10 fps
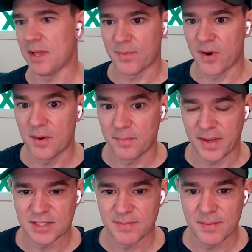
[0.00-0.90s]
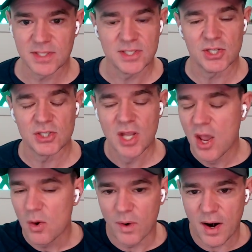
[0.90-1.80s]
the place in my business
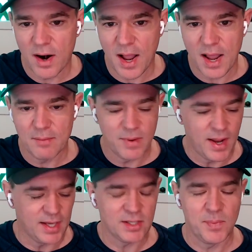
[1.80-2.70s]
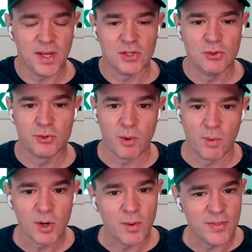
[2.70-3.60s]
where I get to pick and choose who I
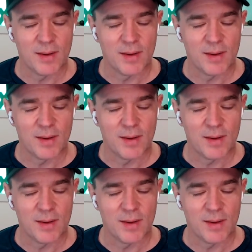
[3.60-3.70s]
work with,